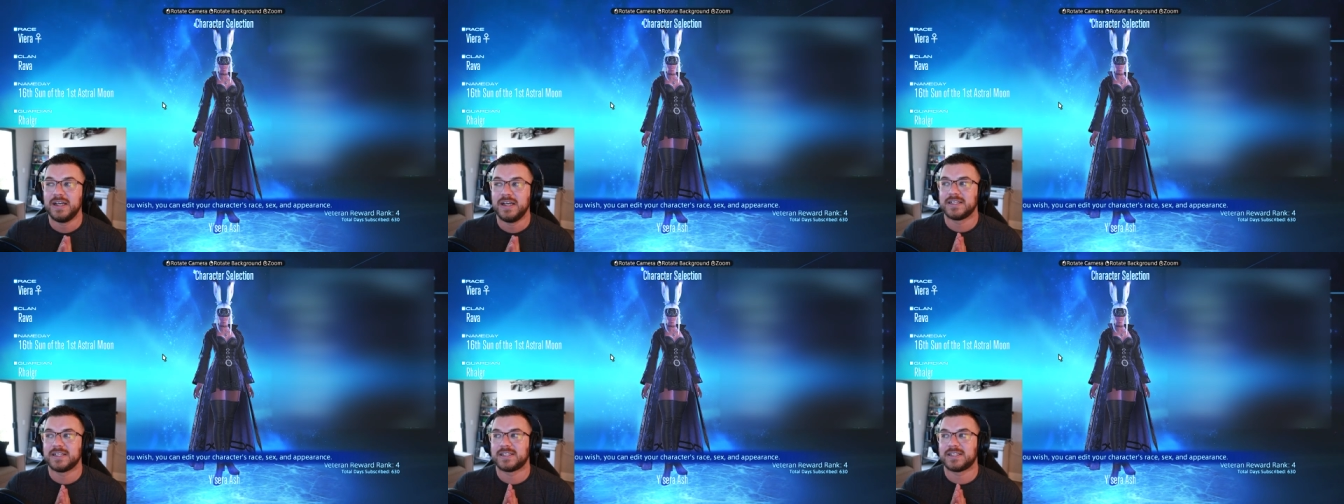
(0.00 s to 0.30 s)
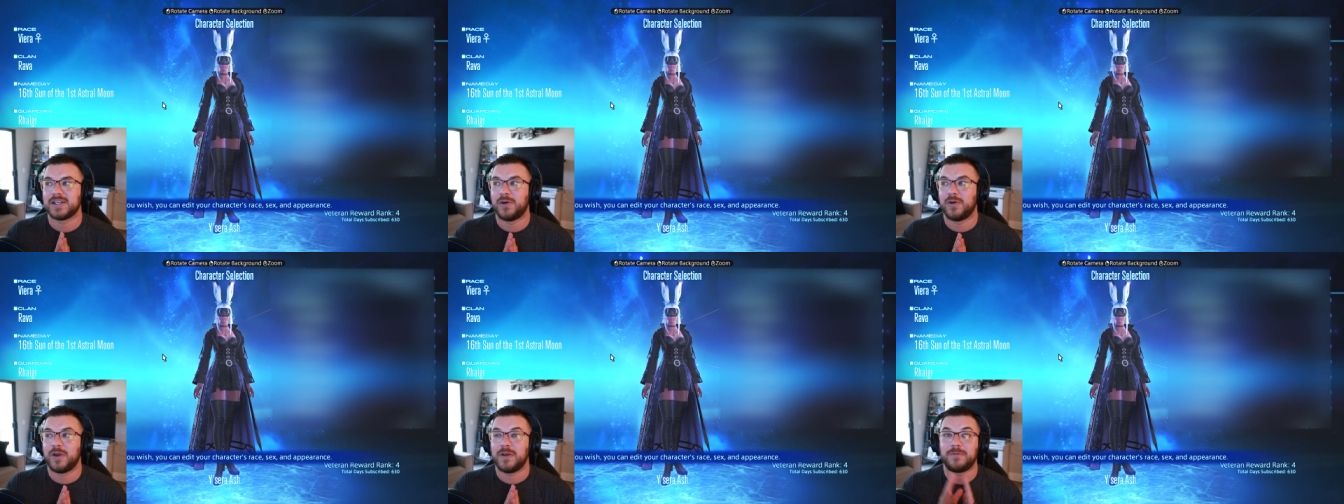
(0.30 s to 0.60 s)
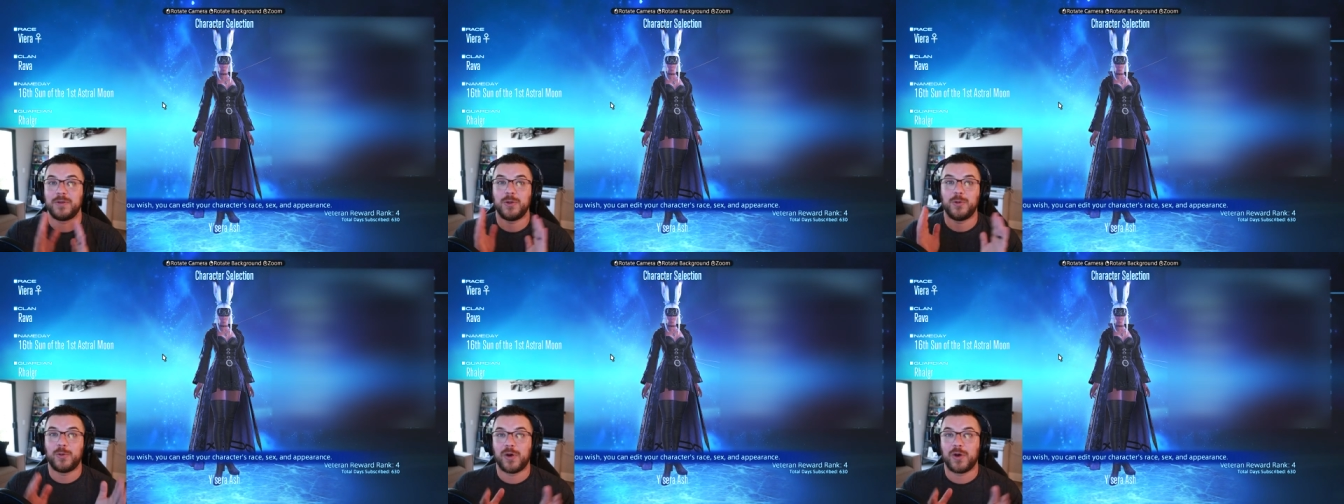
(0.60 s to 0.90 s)
So if
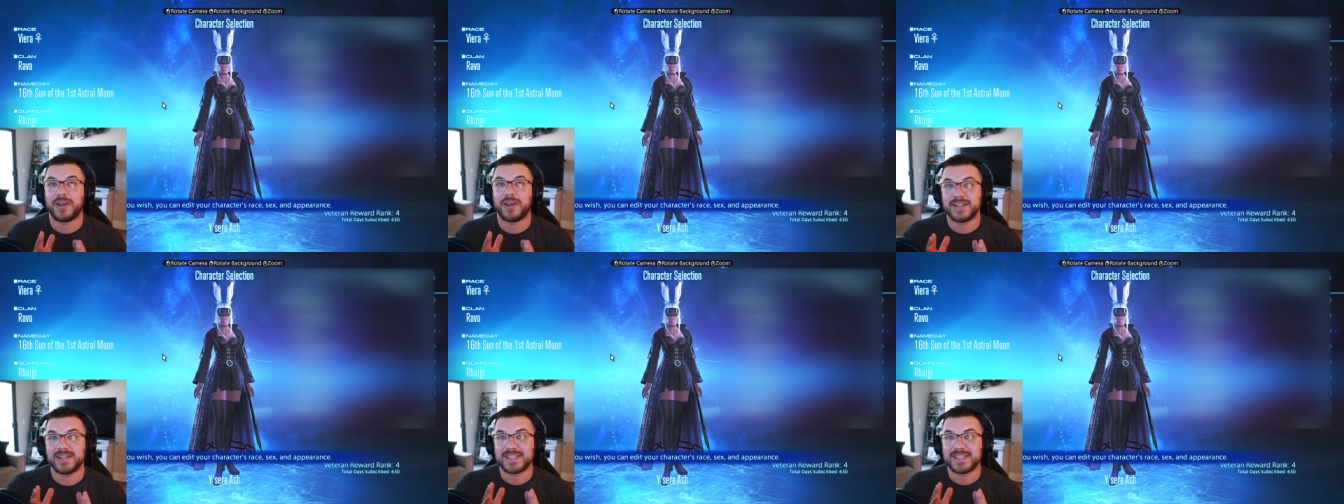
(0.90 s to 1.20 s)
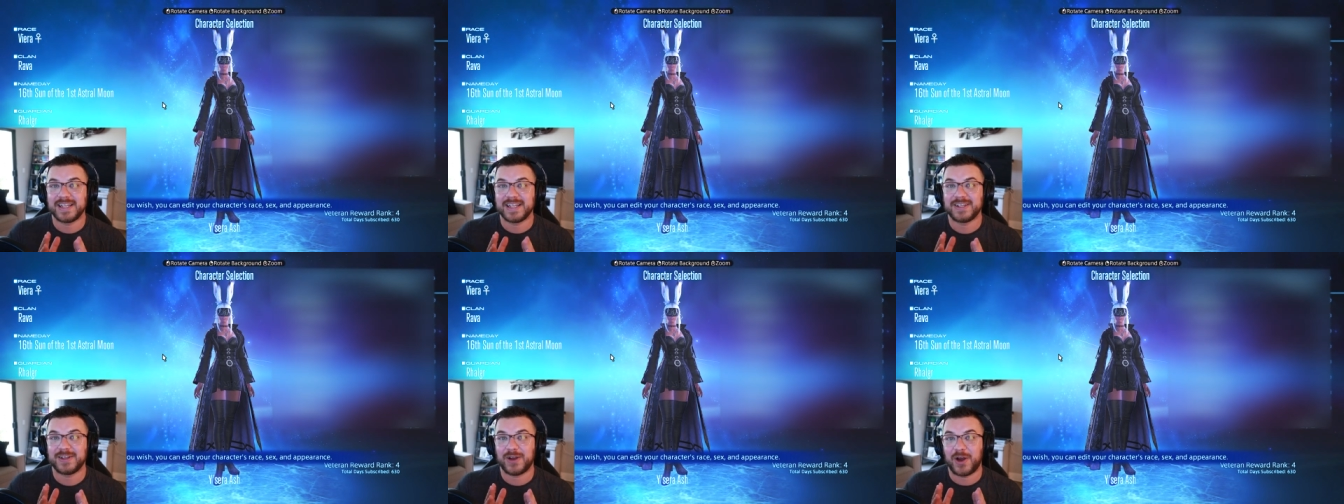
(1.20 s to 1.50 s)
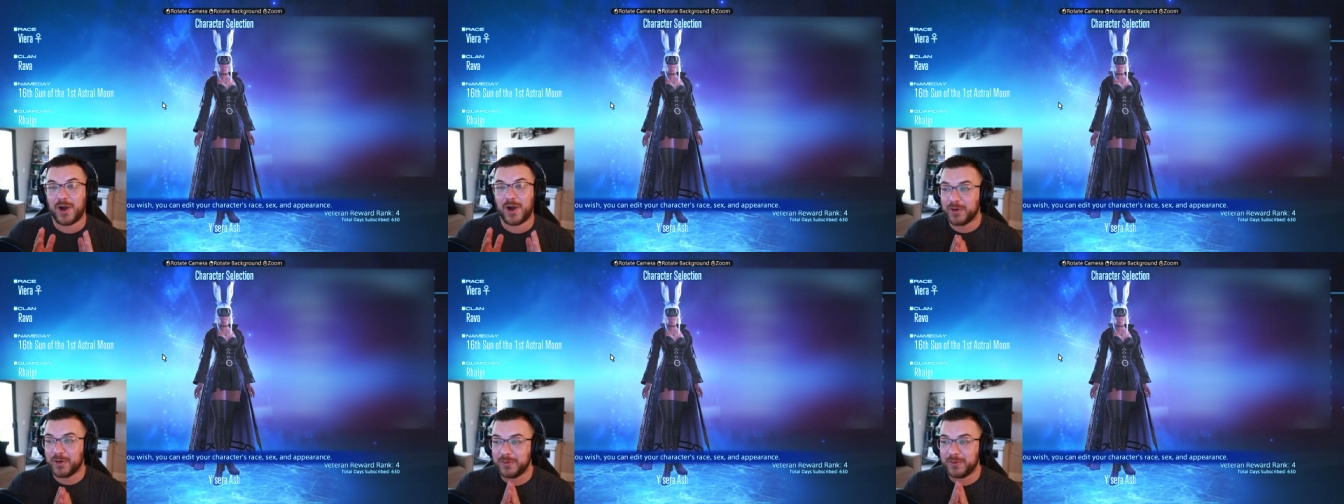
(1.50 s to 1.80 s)
you want to attend
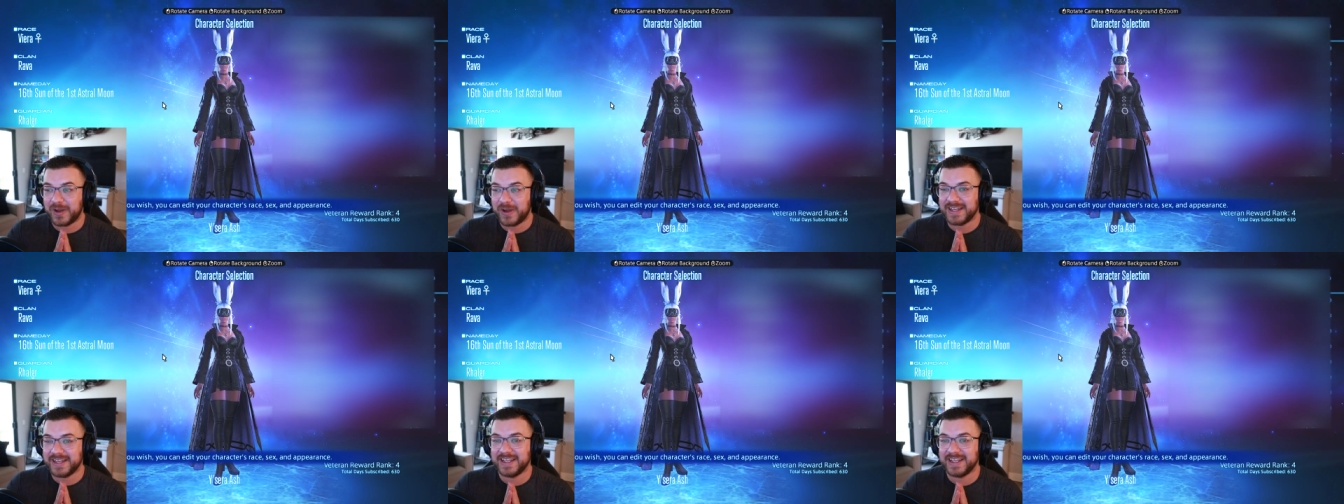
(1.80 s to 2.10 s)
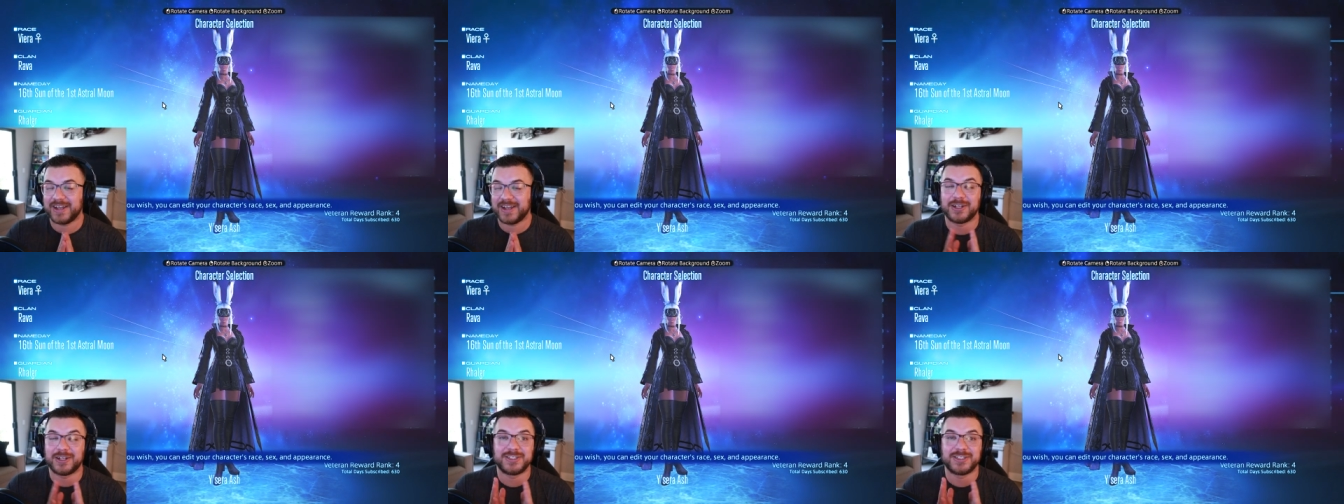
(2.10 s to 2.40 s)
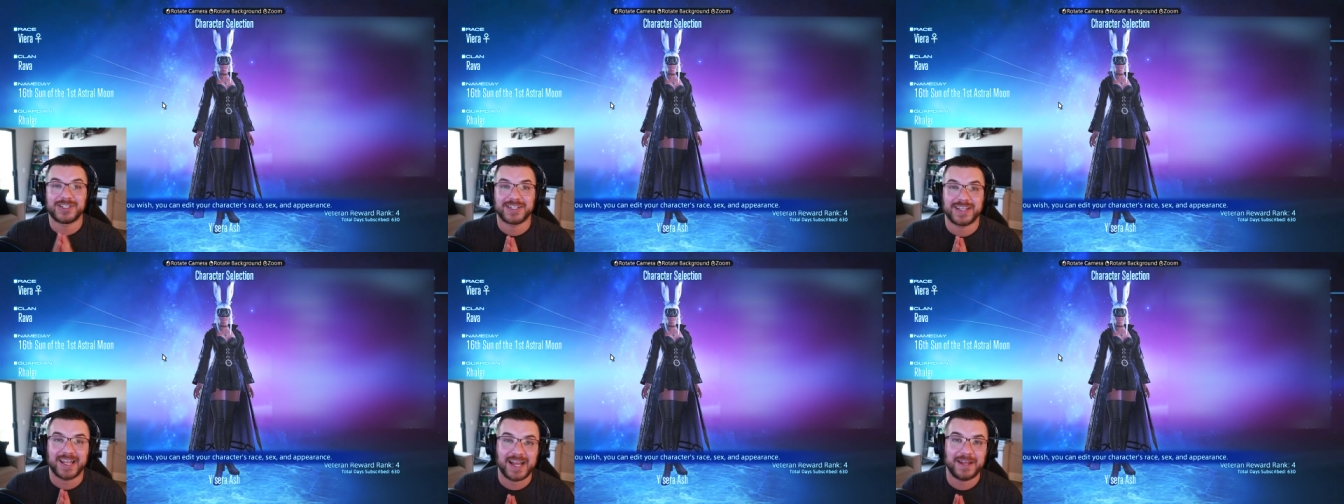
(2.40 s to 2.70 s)
our wedding on
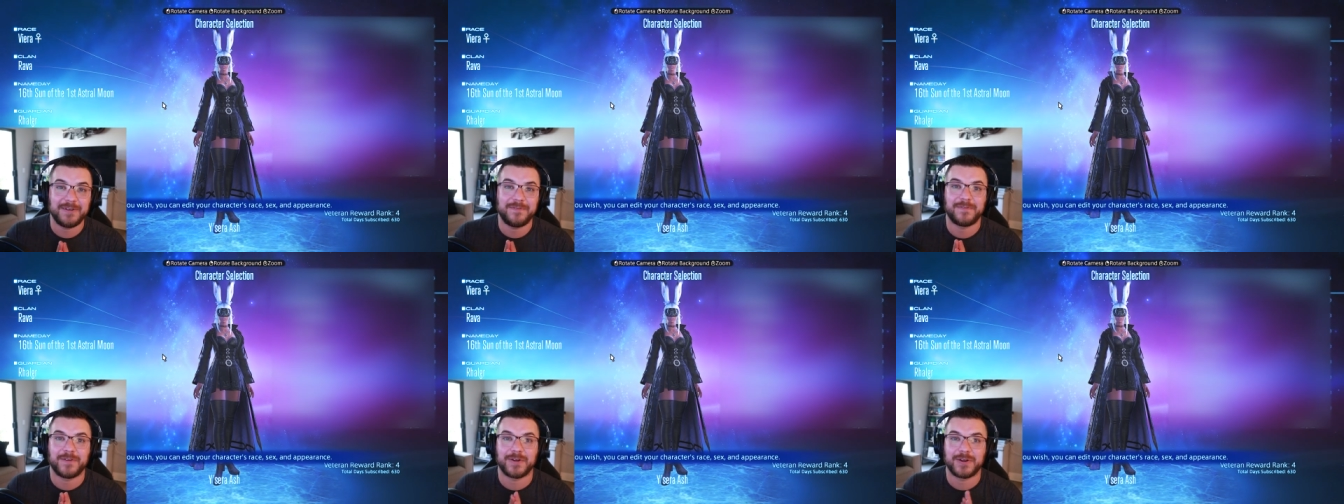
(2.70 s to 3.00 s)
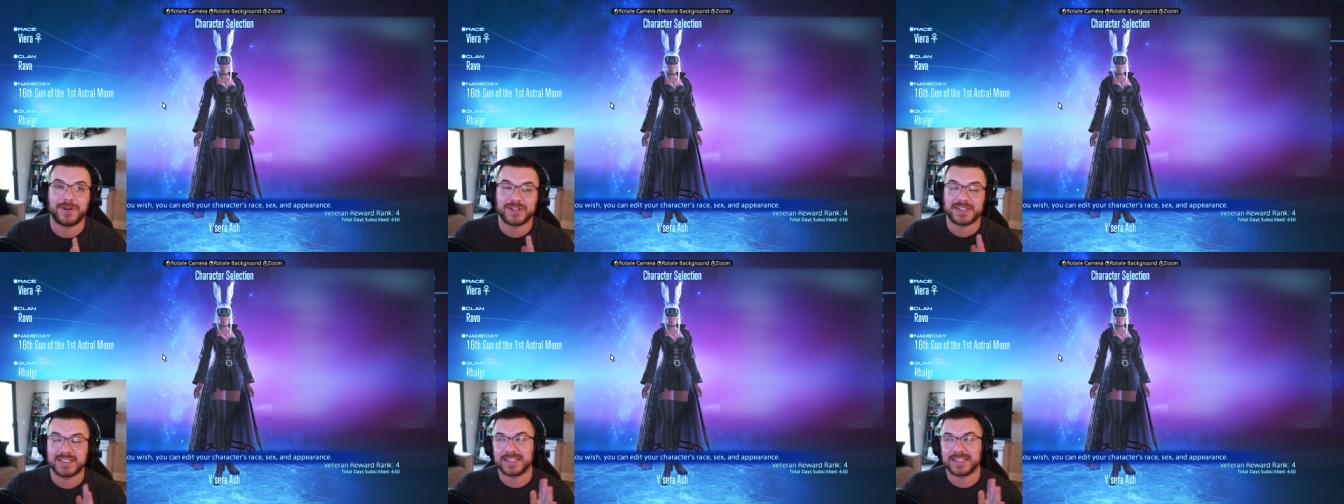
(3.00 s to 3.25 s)
July first,